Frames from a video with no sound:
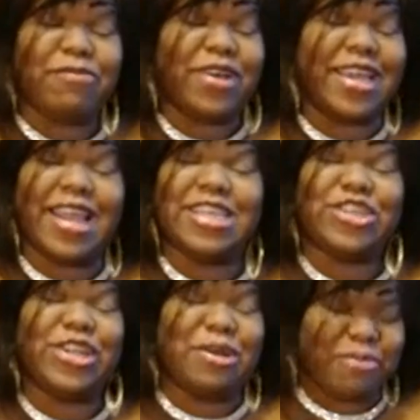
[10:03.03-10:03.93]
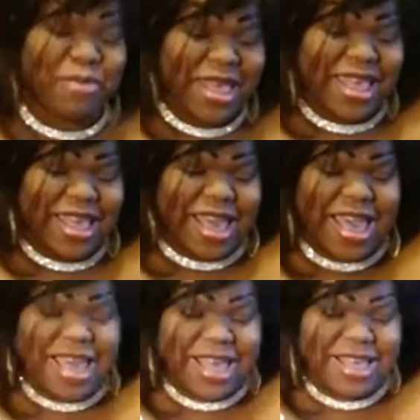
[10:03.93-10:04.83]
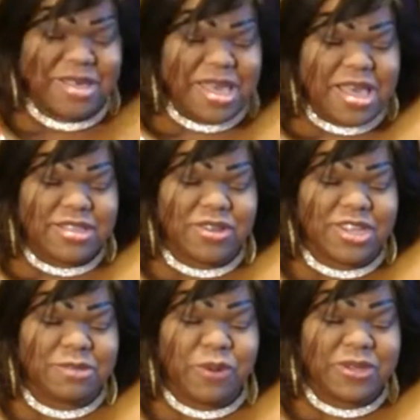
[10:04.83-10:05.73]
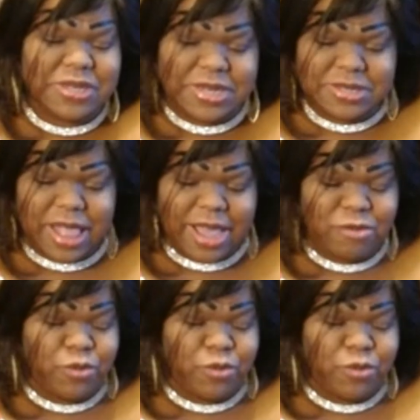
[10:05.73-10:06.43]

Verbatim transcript: I'm fucking that shit up. So this person is like